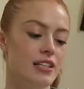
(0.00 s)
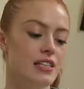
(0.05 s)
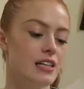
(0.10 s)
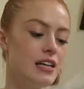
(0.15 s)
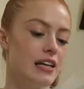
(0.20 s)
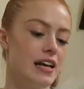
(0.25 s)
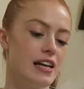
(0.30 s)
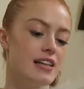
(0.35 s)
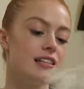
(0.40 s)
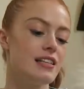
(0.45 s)
This,
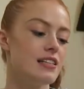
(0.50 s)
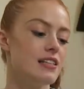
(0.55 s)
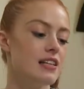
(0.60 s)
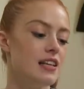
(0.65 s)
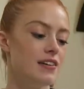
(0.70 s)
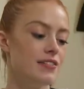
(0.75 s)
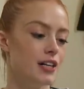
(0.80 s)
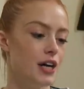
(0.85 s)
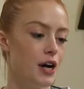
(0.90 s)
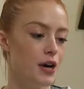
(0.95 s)
I guess, is
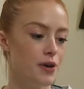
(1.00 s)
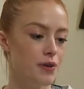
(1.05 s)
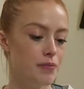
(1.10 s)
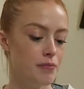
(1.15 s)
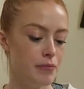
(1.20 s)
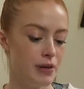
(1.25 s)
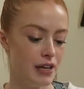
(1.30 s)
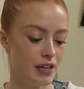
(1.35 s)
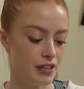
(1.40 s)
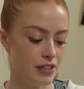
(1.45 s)
another
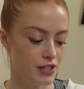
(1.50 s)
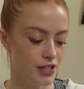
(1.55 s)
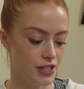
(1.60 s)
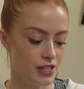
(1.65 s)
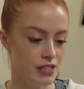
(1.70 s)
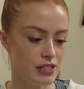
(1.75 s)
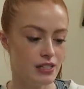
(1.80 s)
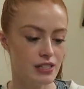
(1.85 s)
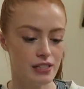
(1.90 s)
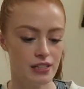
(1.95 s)
home
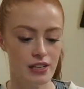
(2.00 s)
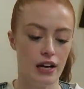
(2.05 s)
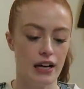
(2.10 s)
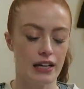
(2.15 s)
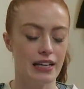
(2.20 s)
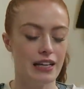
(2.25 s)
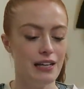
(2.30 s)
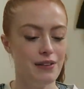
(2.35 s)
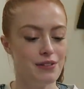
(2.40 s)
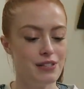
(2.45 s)
purchase.
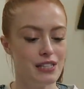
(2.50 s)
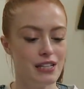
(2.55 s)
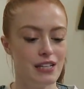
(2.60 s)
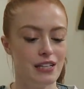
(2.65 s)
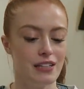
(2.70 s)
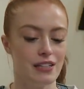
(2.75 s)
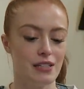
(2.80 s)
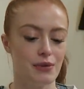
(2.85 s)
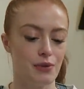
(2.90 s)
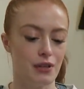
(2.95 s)
I keep
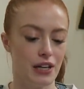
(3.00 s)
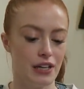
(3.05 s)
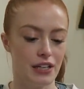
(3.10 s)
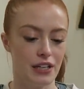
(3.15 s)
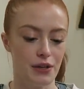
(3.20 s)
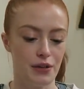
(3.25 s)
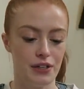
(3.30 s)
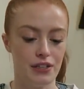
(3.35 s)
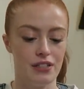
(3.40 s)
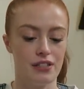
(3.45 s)
seeing this when I
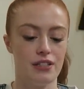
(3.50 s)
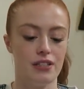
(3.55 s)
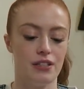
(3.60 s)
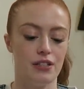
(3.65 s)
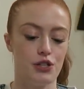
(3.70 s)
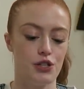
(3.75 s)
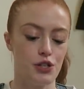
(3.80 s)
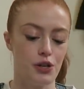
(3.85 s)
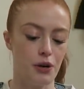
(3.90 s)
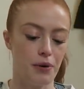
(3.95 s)
go into
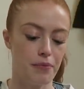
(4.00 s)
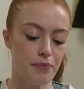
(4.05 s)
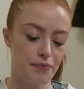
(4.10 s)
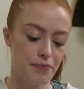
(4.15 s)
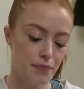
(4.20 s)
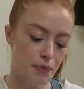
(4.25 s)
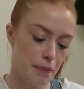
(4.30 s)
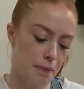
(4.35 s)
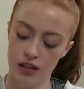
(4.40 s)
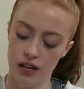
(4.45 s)
the shop,
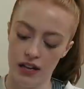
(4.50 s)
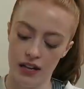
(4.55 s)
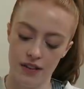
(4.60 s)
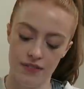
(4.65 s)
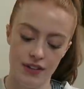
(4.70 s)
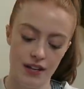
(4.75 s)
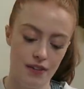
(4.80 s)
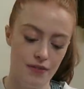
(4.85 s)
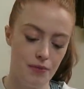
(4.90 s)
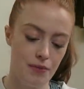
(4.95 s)
and
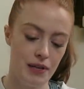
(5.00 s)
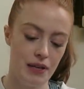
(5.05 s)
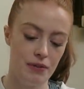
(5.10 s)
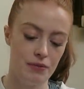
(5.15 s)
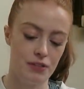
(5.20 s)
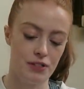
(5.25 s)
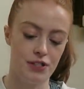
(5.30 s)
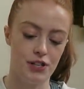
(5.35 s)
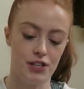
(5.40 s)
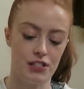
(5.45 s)
I've never been
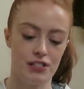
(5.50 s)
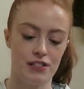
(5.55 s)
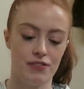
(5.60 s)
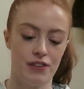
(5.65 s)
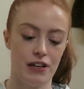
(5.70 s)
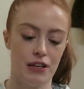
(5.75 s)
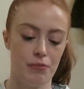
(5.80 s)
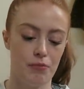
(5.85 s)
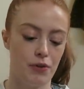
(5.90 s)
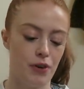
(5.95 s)
able to
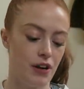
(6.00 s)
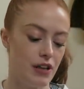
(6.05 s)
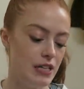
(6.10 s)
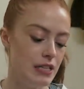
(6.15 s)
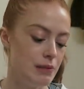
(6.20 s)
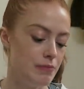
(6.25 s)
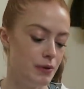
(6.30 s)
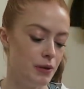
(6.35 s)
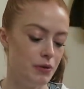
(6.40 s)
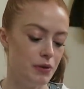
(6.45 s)
justify the
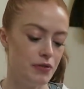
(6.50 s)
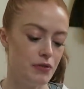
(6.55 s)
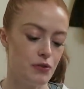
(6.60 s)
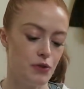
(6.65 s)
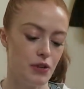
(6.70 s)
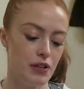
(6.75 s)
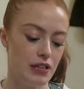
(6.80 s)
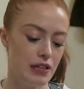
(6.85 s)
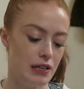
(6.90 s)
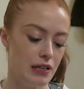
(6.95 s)
price, but with
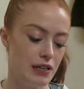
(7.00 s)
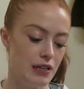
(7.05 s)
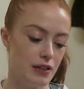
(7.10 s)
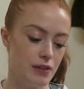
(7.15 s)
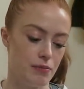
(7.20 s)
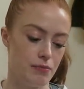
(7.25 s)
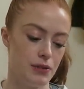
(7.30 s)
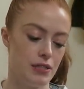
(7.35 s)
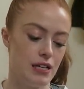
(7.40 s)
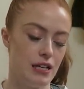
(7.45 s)

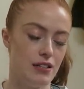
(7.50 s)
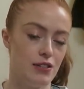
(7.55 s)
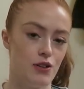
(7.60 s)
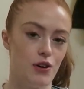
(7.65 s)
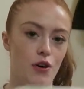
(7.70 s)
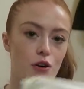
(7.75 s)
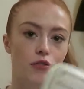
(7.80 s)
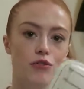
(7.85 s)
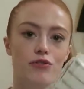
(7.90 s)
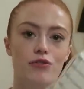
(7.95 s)

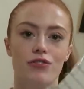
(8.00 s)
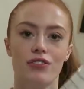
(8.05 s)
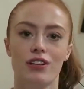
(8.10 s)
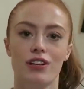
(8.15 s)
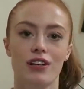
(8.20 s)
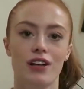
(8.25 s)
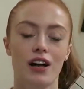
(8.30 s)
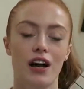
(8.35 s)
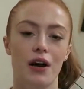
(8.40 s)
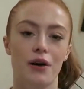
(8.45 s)
20% off,
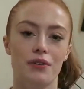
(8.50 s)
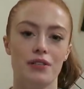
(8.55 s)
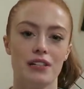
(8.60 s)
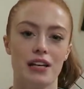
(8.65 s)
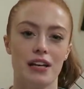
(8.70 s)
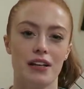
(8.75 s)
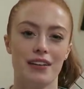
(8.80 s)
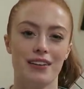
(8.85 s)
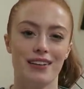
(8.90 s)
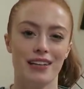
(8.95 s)
I was
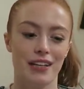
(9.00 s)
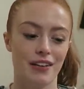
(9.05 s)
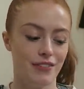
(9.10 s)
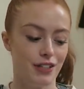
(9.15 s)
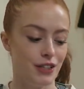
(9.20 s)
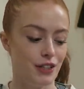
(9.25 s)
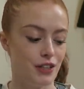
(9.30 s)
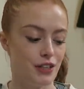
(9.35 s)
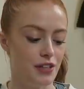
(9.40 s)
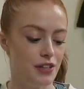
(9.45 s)
like, I'm gonna give
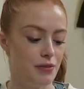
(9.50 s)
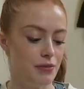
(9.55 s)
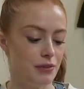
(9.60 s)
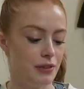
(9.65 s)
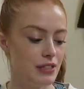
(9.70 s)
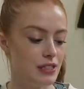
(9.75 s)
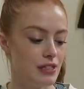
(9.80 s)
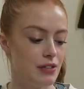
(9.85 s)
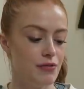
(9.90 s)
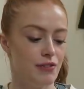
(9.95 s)
it a go
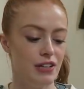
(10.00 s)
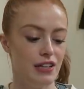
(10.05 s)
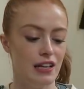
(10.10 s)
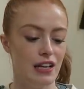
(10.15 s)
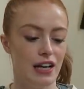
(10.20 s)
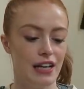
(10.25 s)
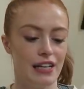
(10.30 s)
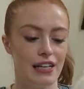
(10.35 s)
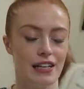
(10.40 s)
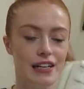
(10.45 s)
because I really
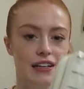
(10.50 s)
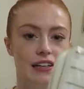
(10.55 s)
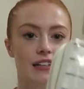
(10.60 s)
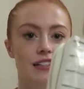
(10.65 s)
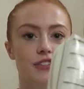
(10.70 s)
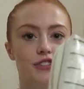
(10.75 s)
like it.